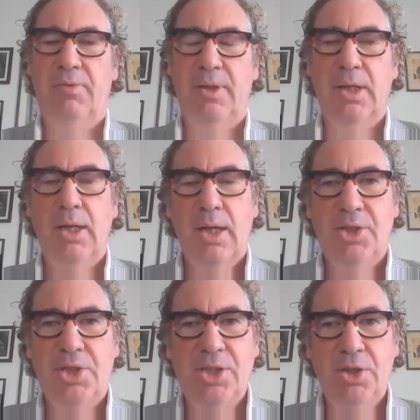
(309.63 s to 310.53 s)
Perfect.
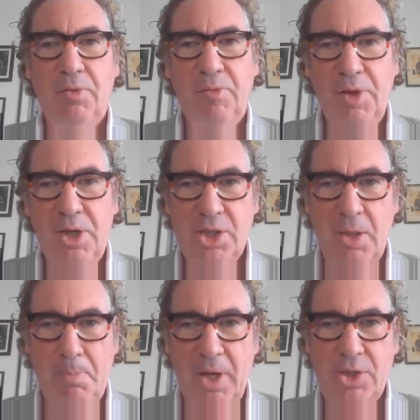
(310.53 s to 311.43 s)
Just to finish
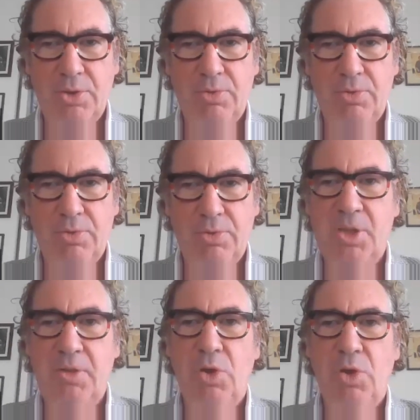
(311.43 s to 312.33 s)
the picture in terms
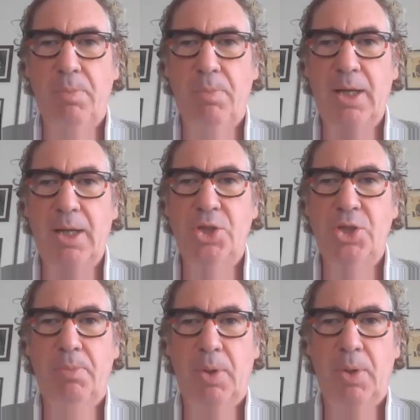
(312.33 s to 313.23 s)
of European
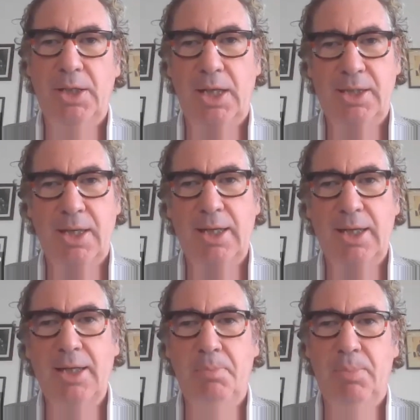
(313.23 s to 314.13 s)
geopolitics, another
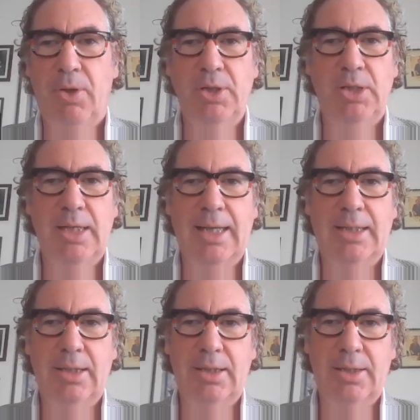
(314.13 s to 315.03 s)
point that